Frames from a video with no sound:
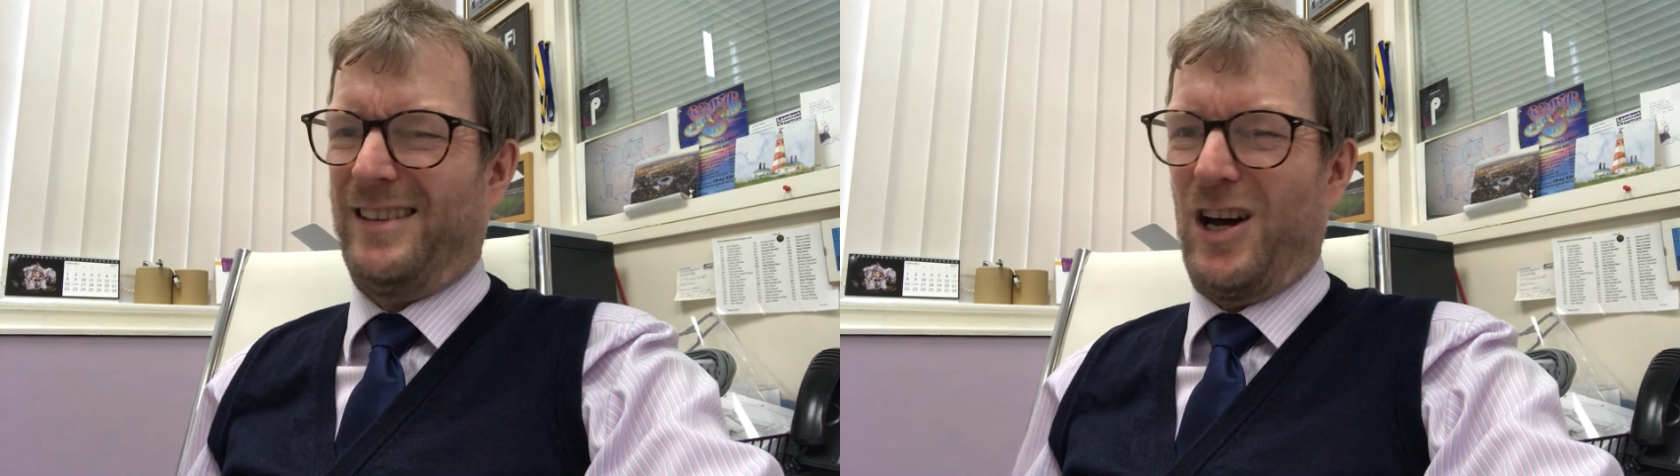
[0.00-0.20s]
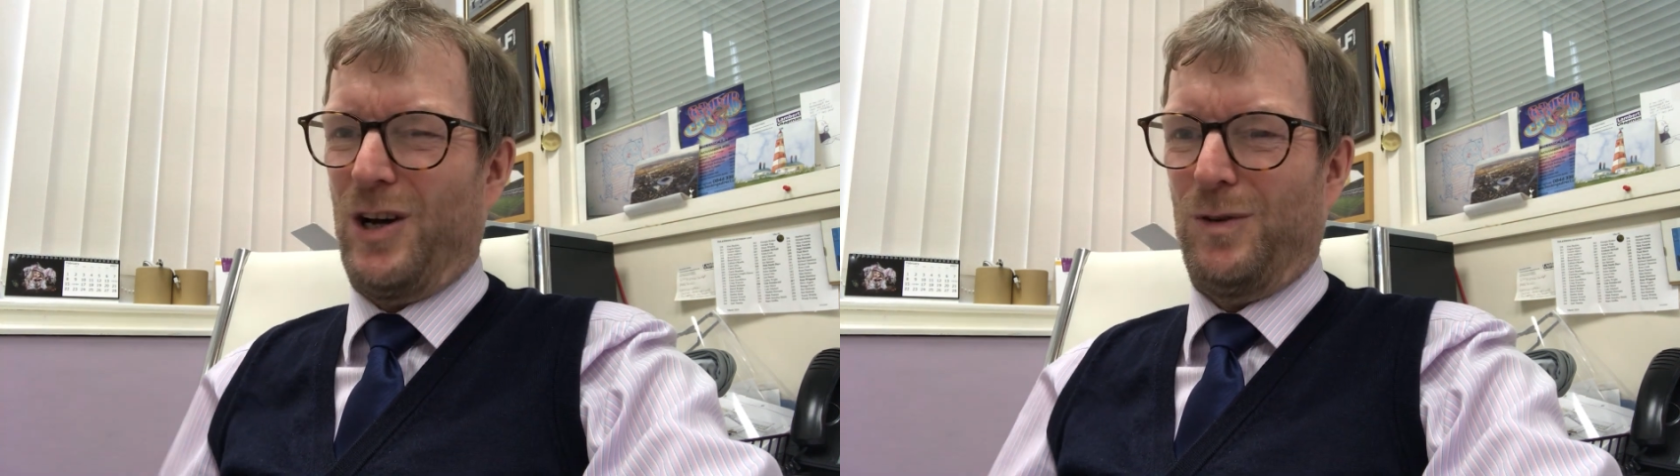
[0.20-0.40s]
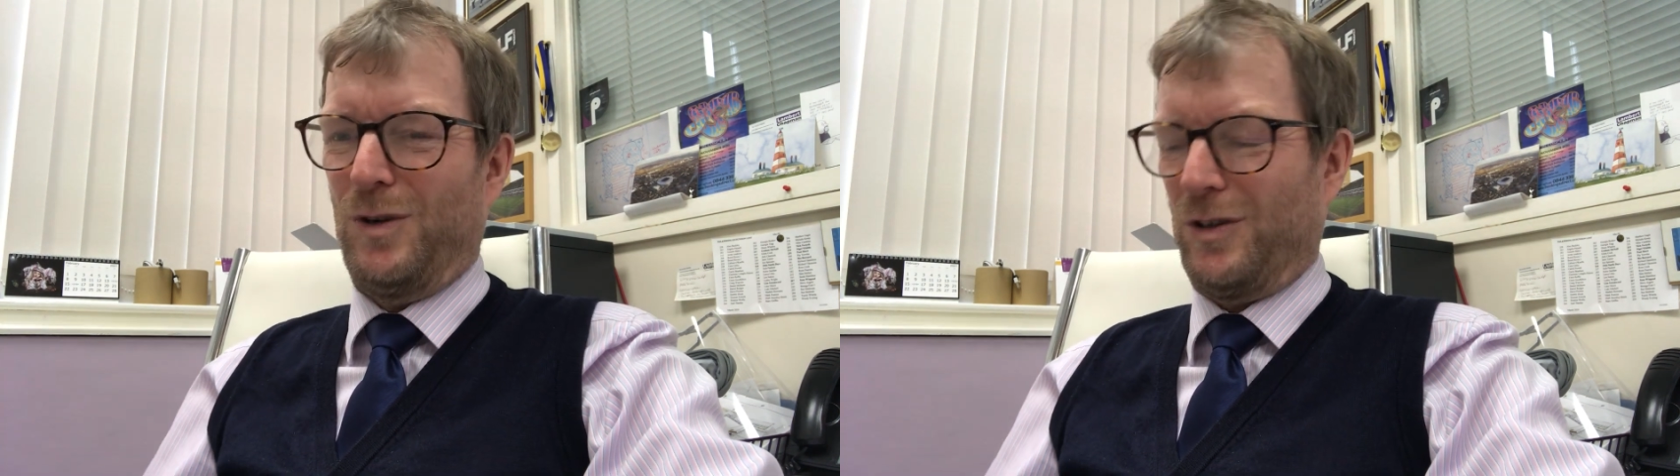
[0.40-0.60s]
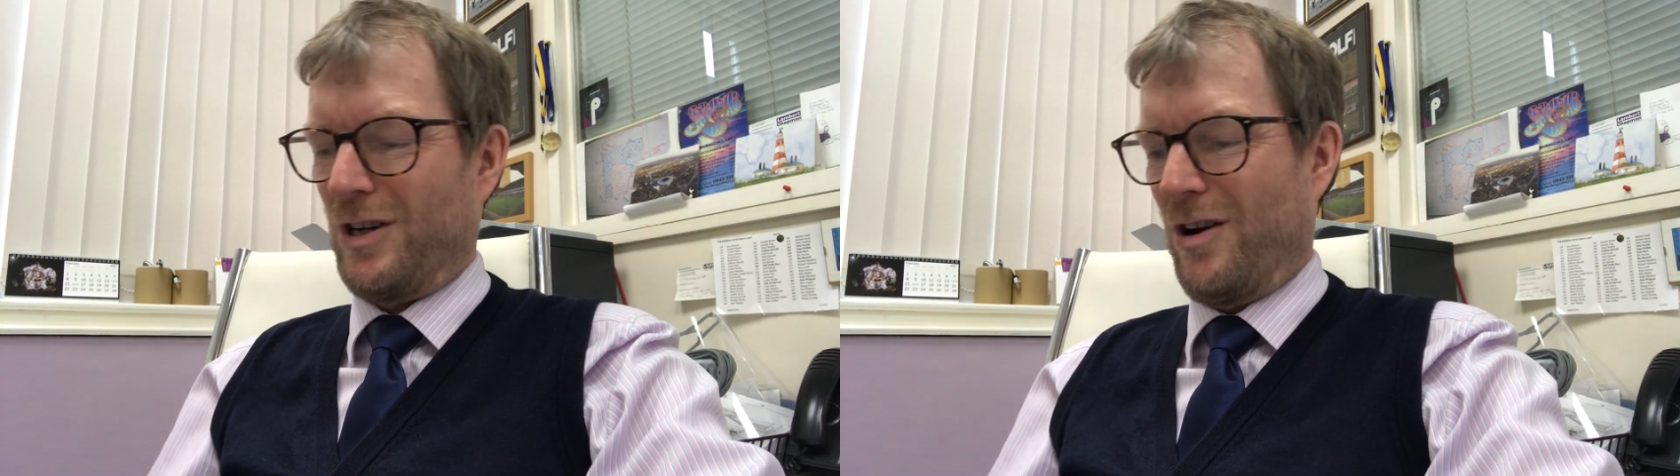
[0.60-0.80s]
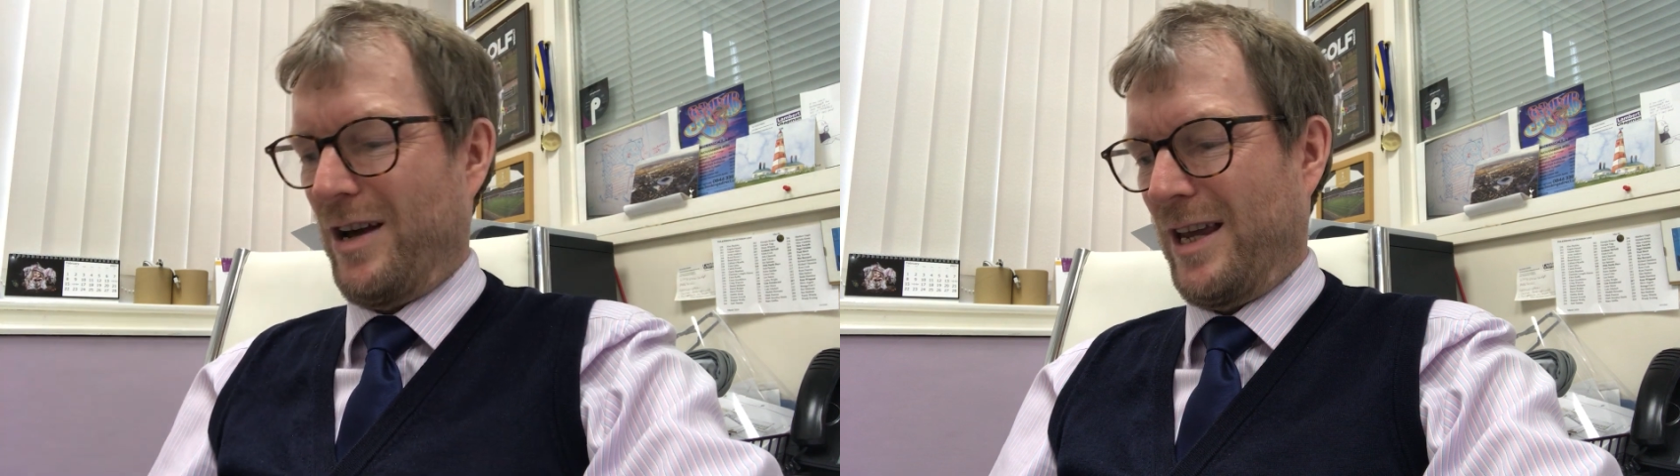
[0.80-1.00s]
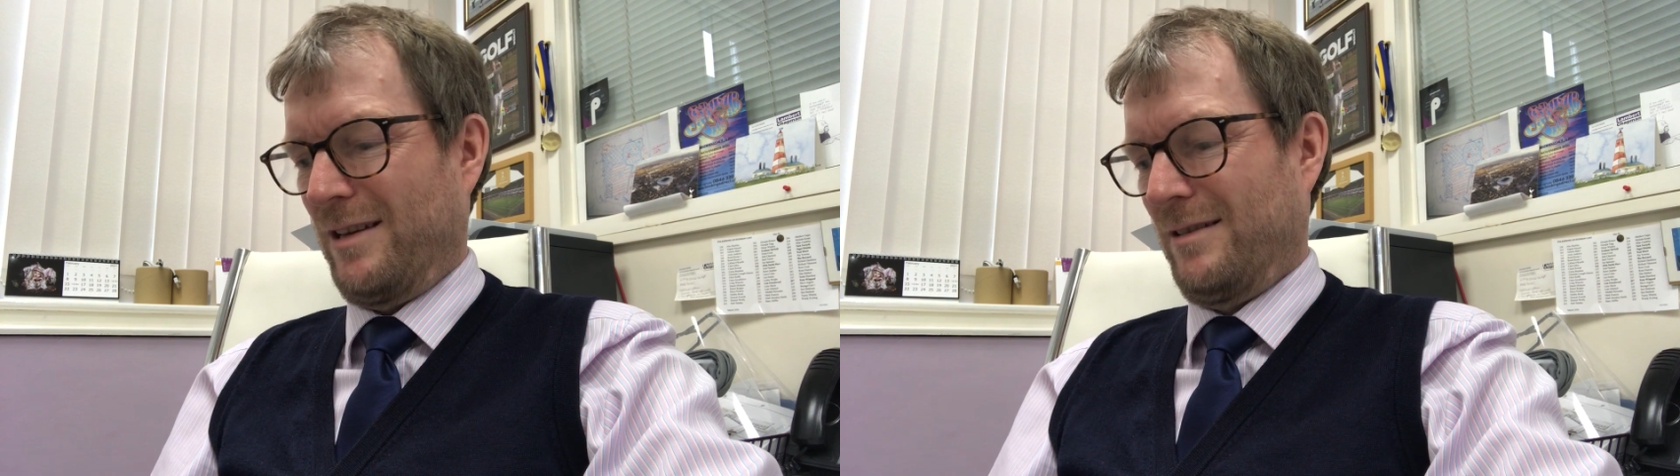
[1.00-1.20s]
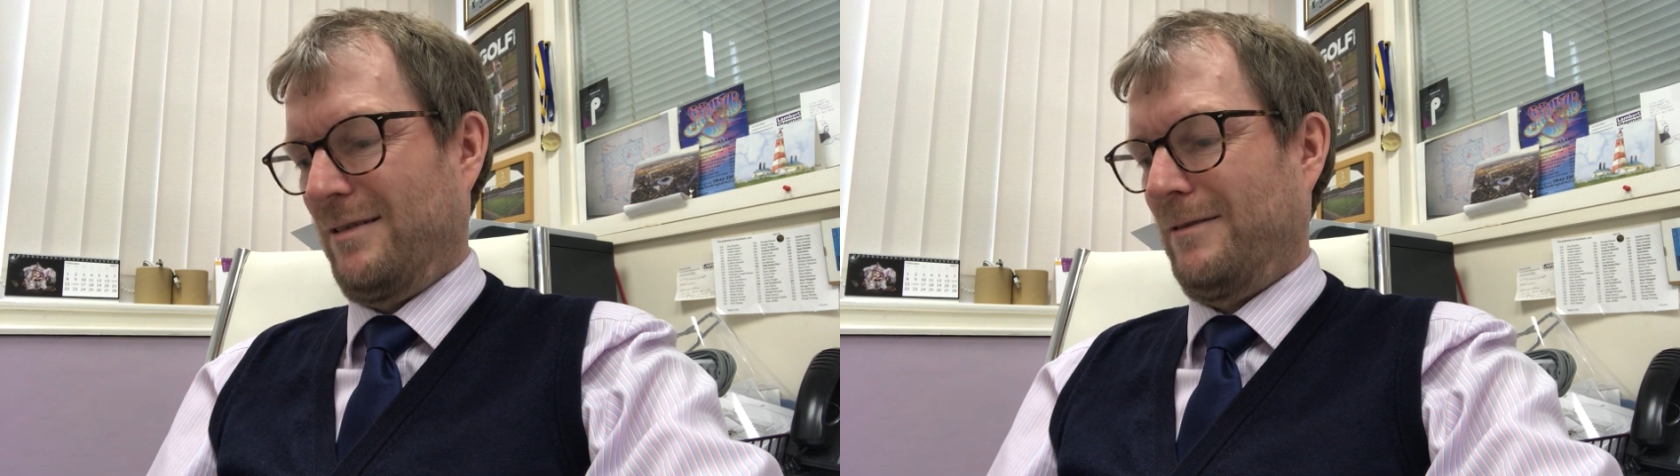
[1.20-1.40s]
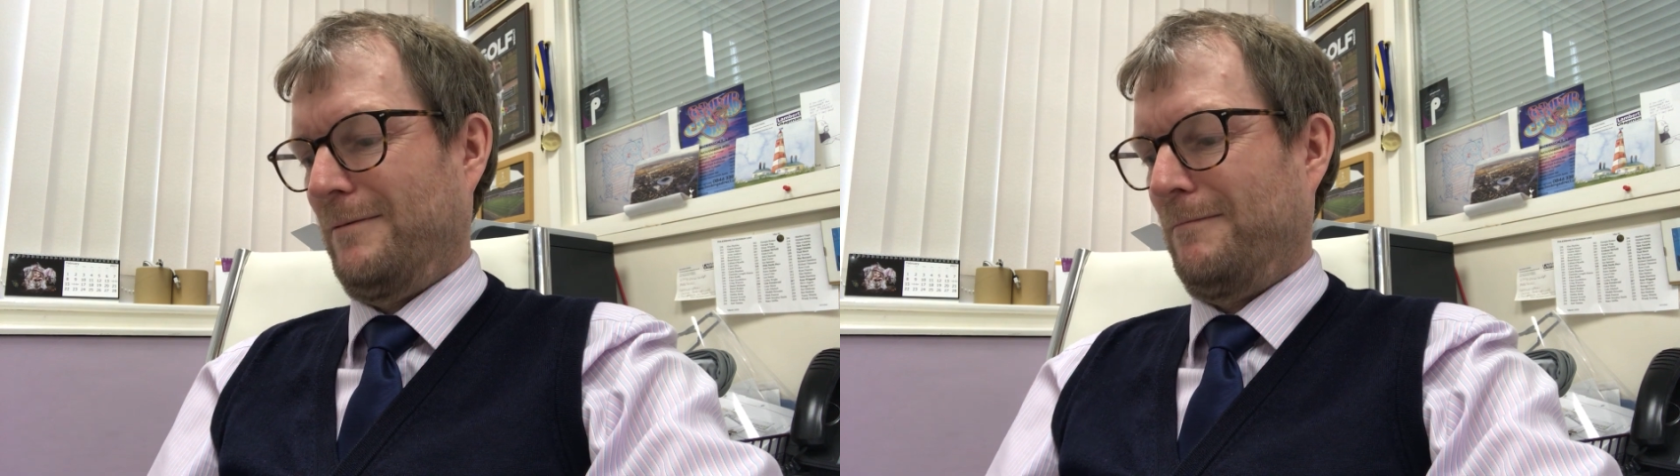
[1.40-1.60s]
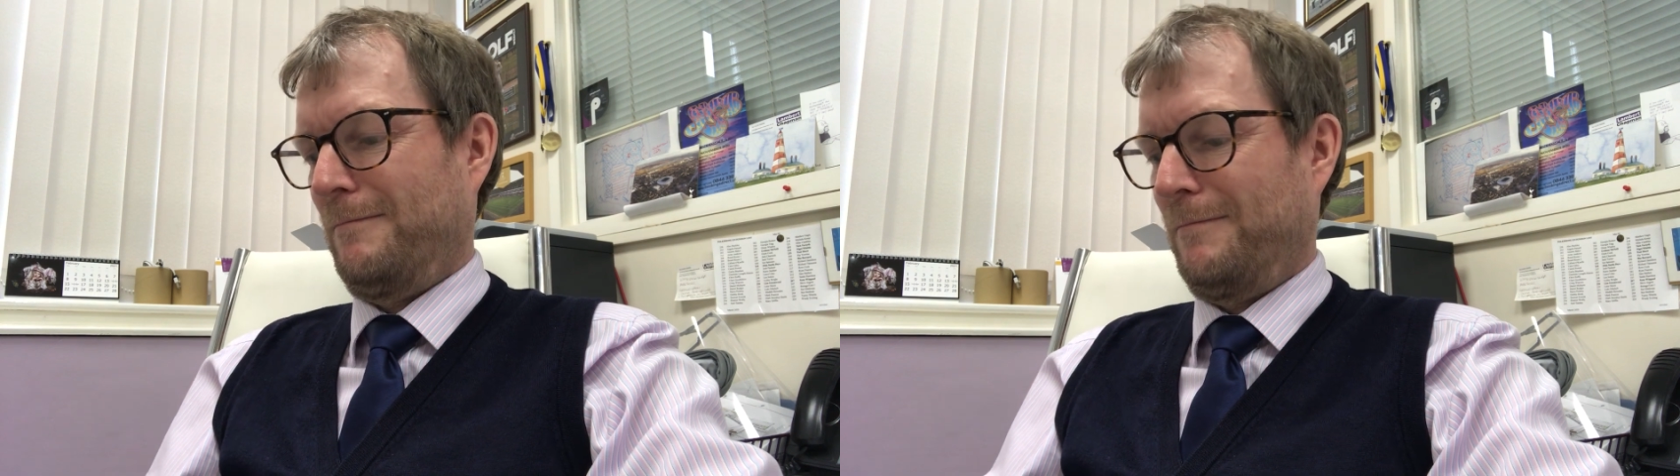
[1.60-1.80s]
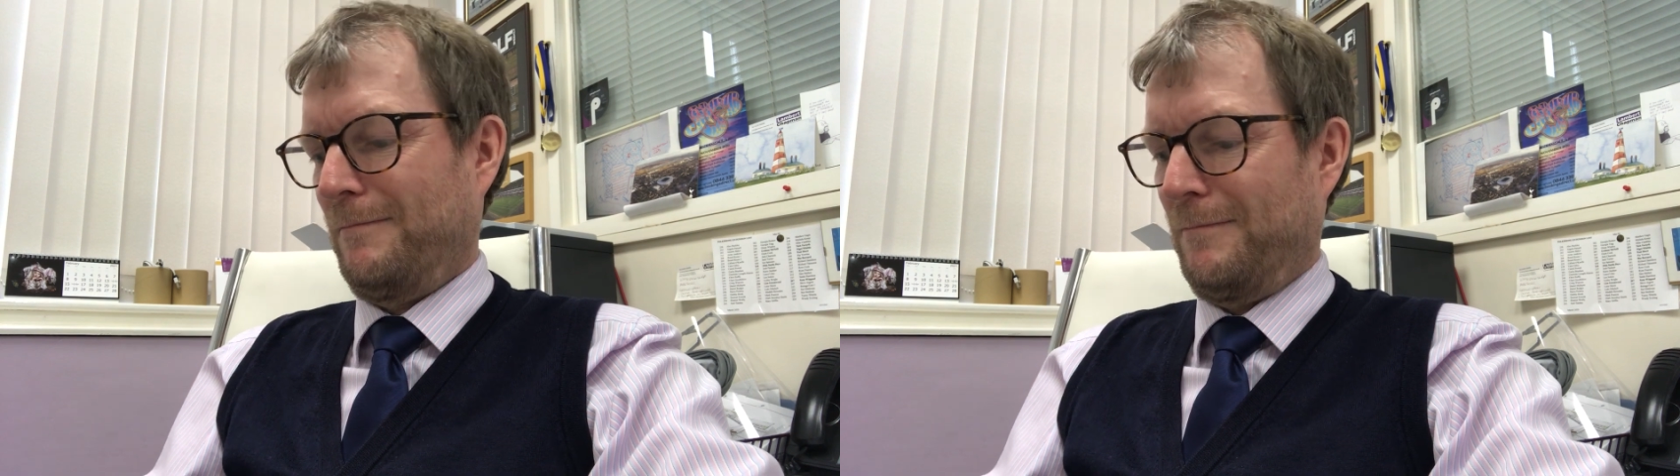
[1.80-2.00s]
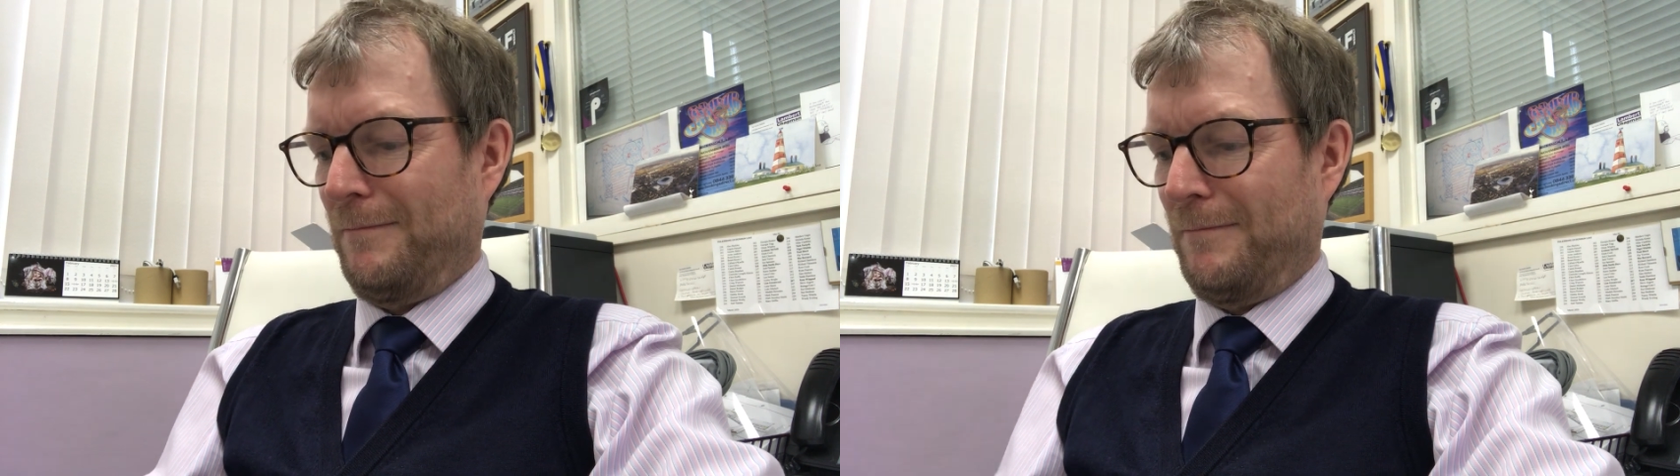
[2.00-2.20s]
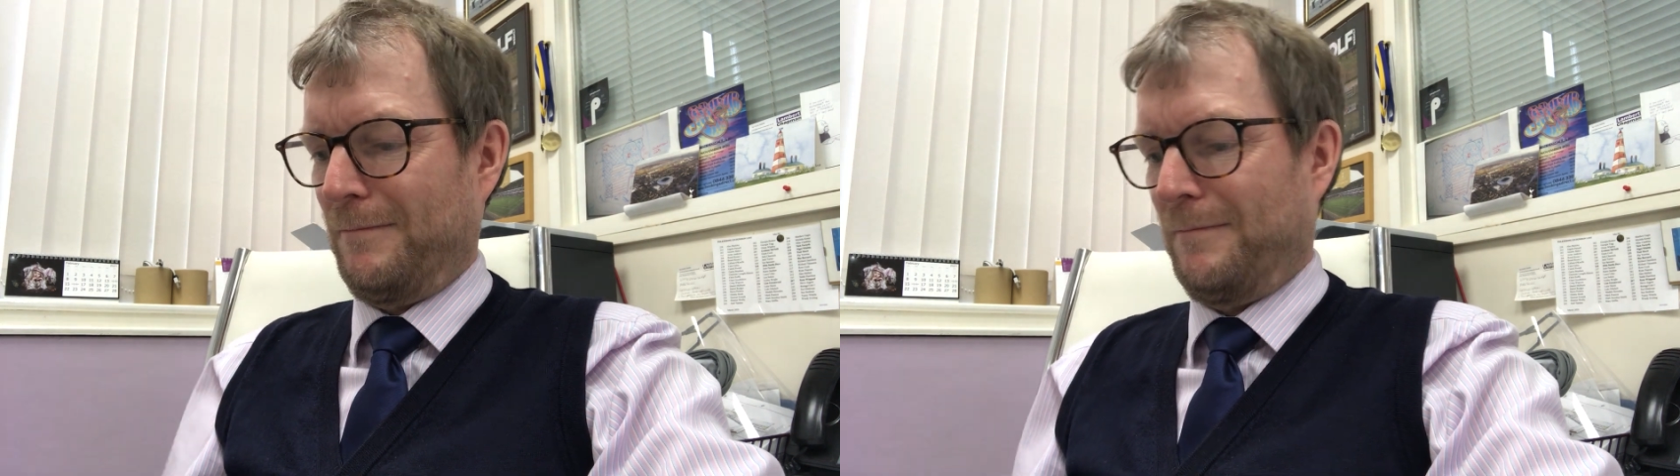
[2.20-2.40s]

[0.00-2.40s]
No, not I.